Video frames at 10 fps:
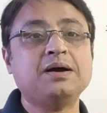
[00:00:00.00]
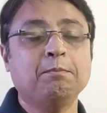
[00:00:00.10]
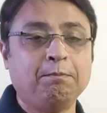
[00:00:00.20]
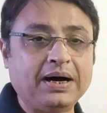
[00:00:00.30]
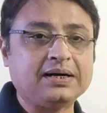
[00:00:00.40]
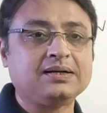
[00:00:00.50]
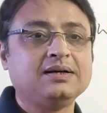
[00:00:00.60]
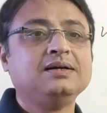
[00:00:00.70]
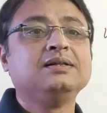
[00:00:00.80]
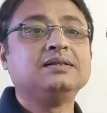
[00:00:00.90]
but
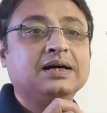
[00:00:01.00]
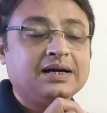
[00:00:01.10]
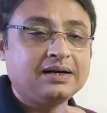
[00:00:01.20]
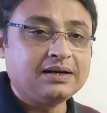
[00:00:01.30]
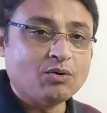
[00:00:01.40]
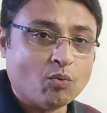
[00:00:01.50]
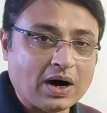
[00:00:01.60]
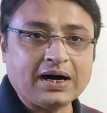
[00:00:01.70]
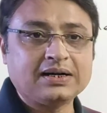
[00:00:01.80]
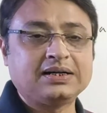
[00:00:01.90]
the
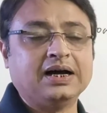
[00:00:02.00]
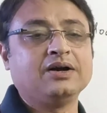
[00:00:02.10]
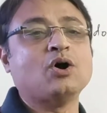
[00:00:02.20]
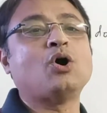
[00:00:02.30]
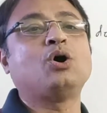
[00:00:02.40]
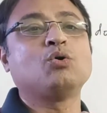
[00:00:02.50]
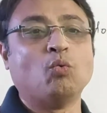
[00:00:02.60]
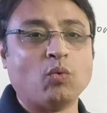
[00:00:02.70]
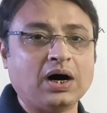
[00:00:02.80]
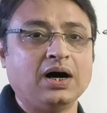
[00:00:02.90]
work done or
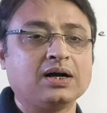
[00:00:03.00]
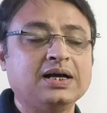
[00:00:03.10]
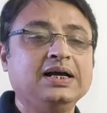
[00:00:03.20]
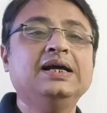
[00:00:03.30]
work